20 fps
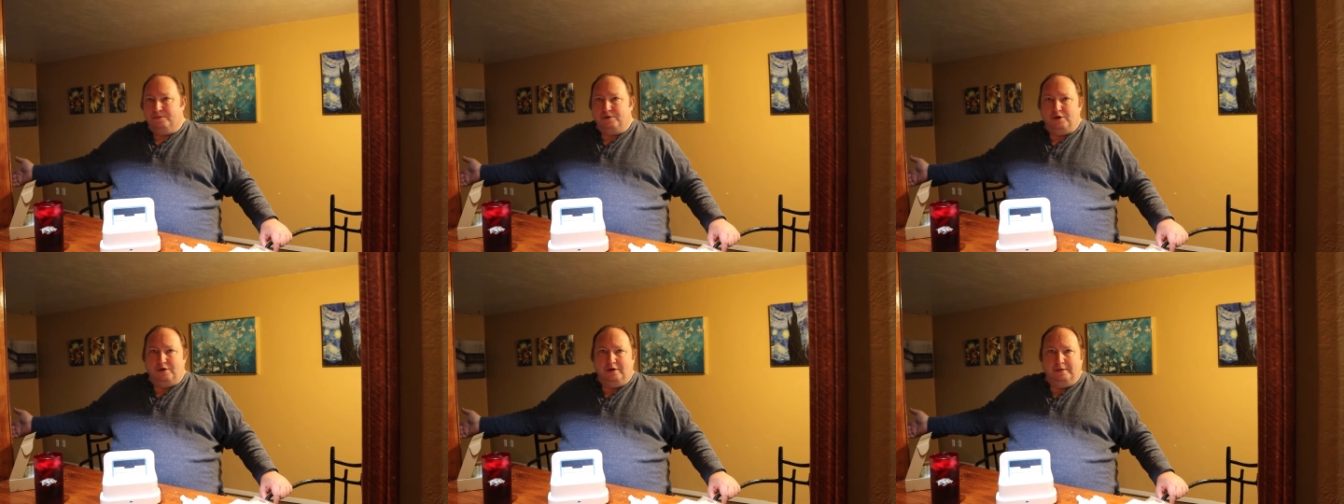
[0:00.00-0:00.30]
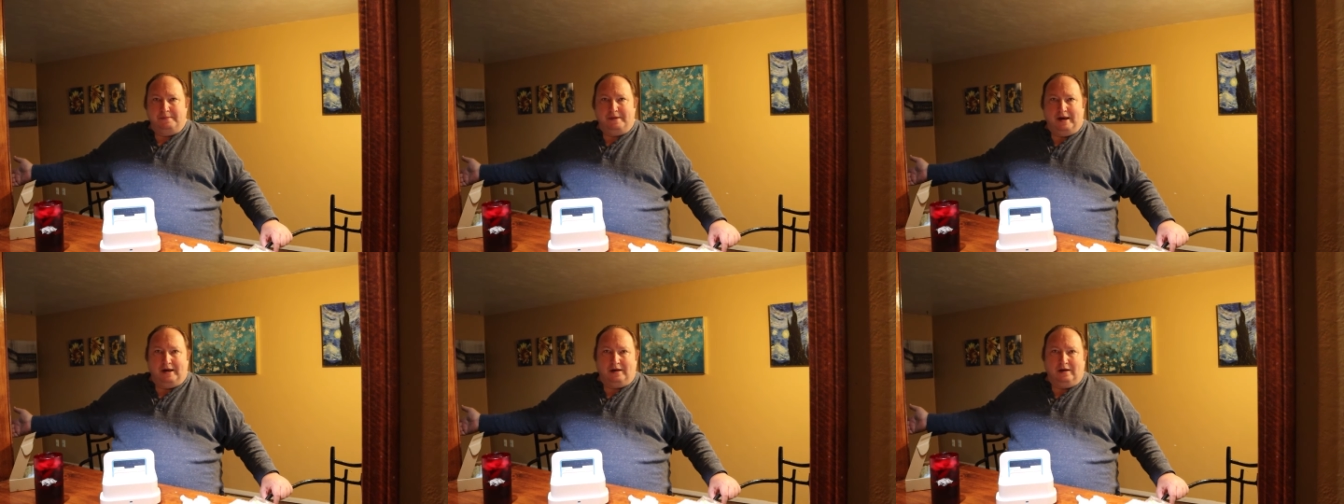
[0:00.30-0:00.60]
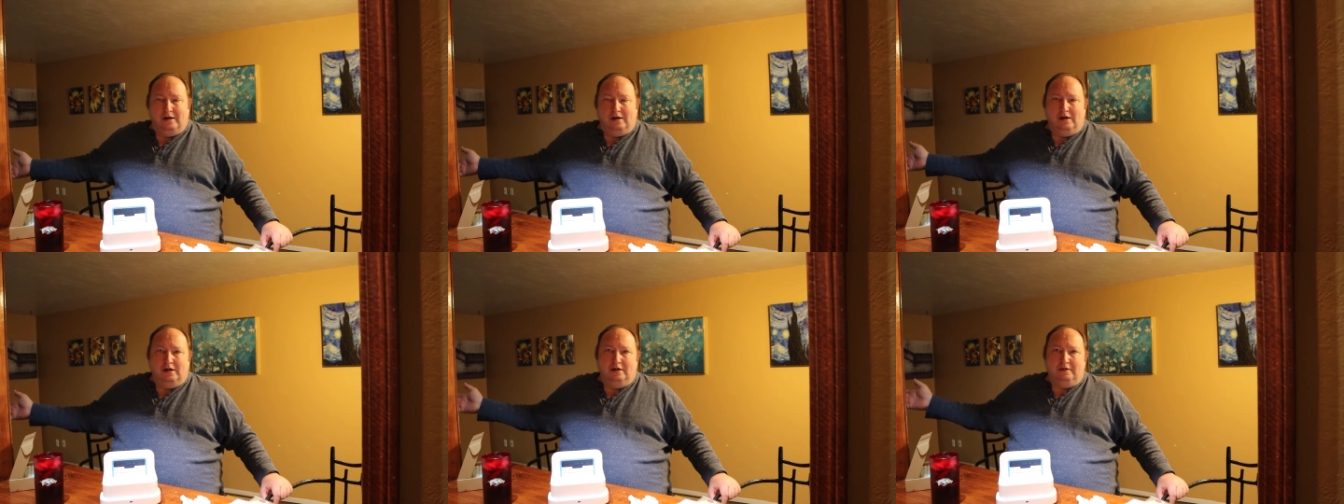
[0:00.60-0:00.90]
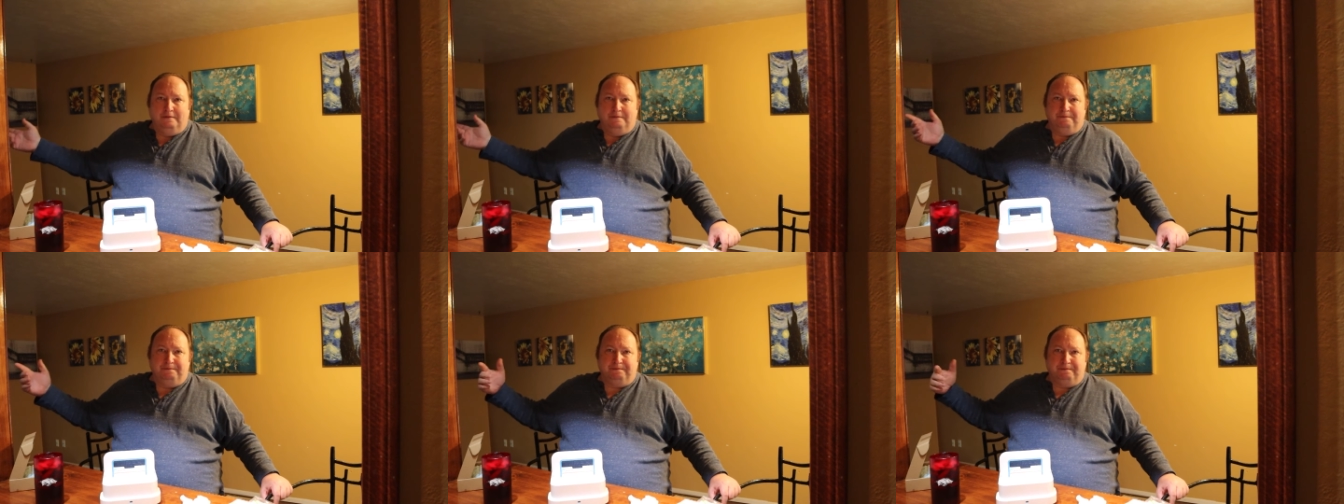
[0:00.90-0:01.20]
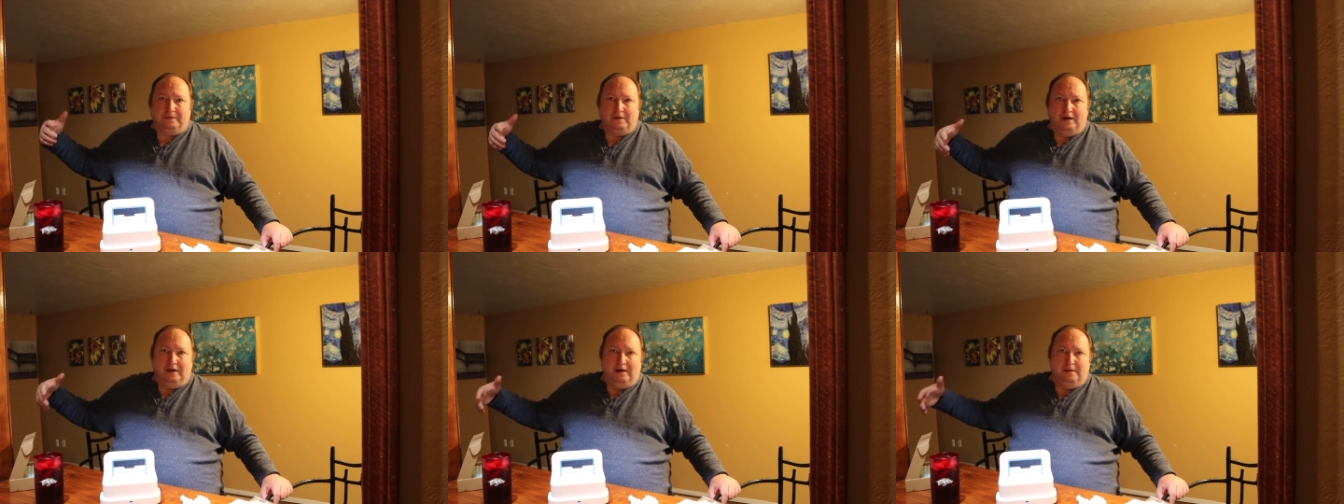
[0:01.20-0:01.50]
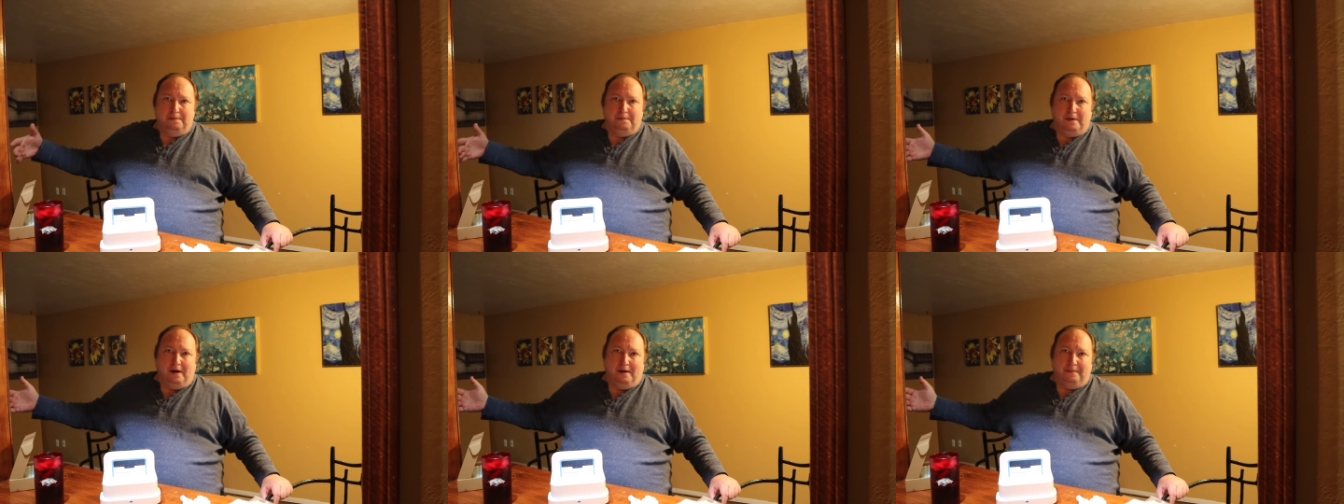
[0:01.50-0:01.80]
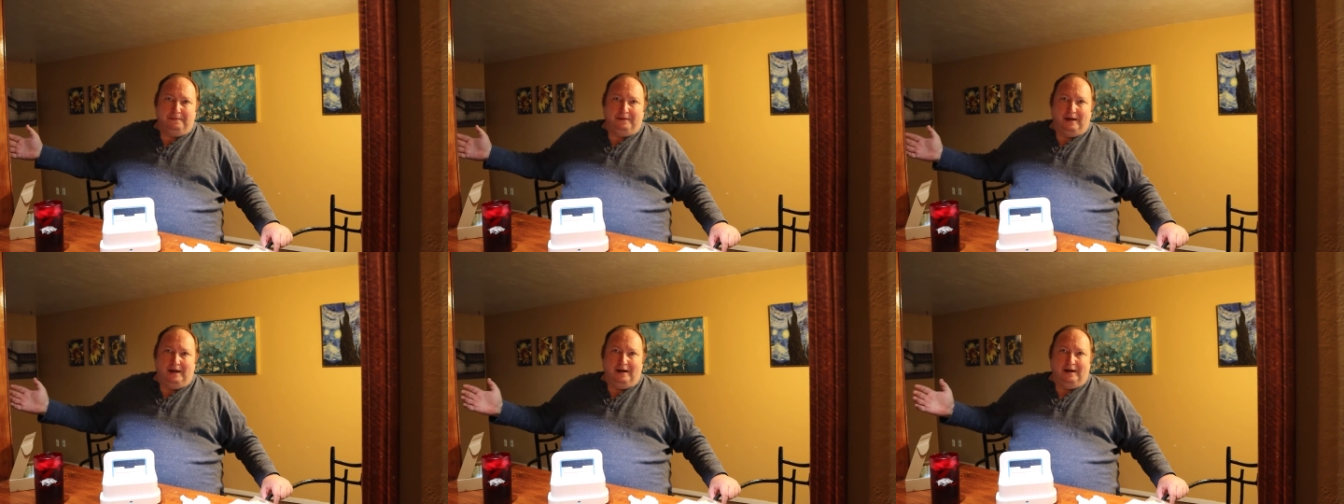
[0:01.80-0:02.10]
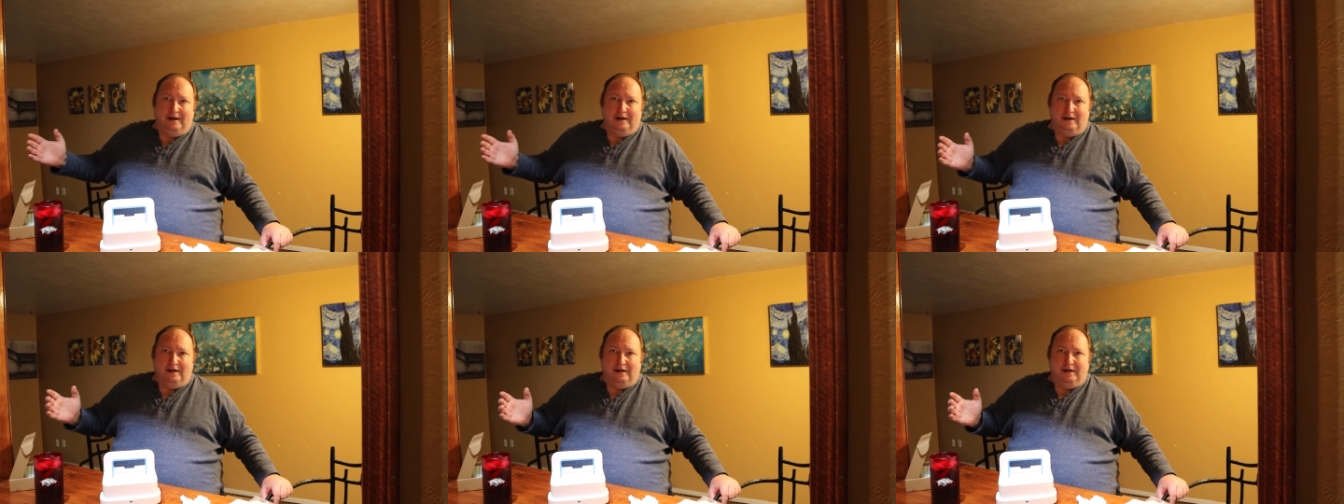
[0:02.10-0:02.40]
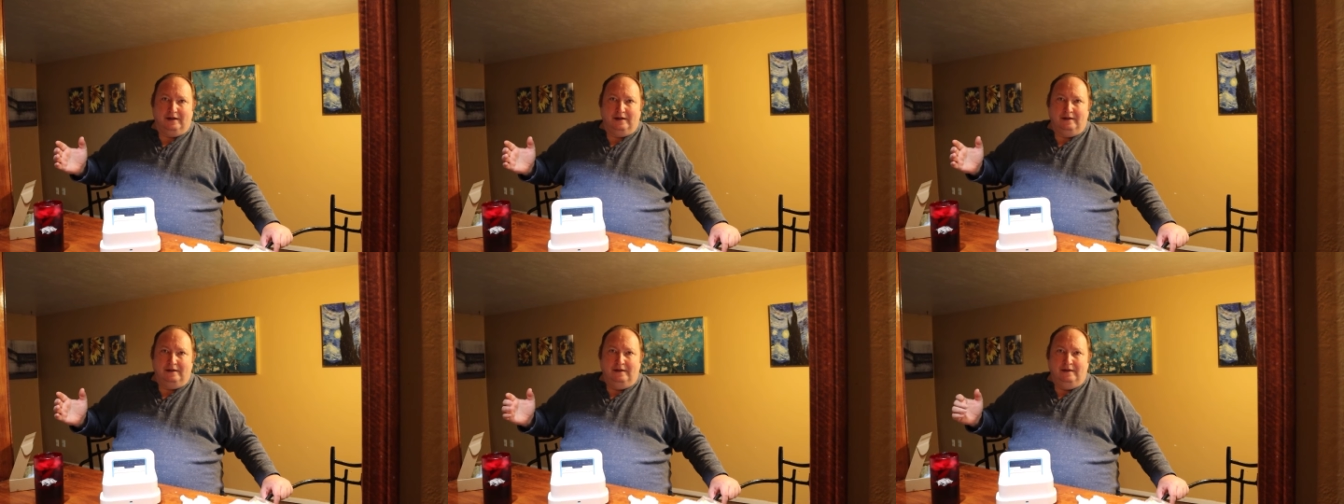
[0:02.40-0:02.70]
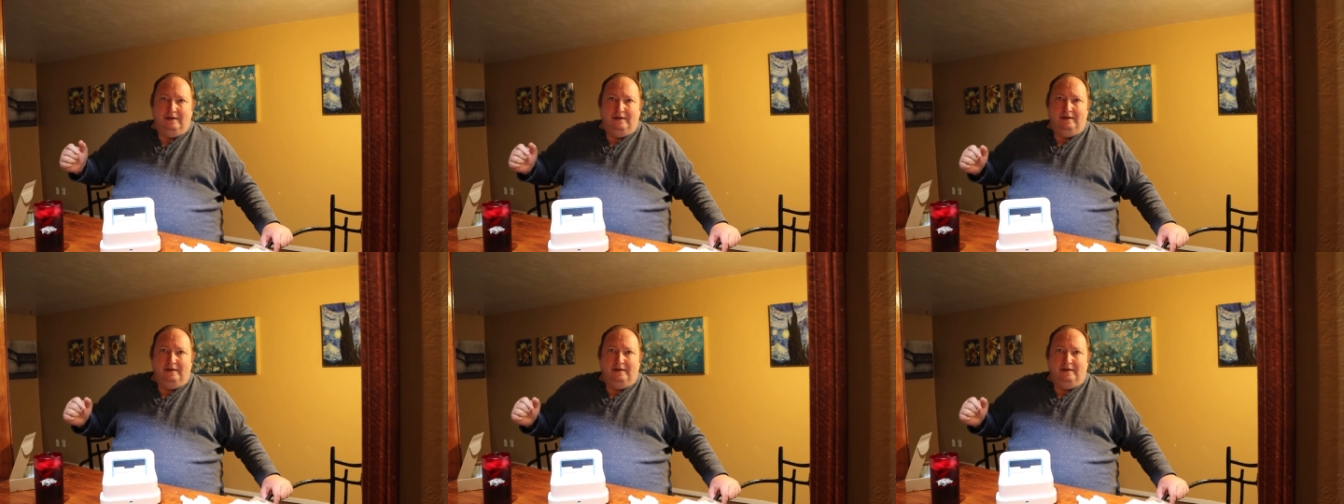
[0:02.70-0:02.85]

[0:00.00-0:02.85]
turned it back on, and it mopped that area.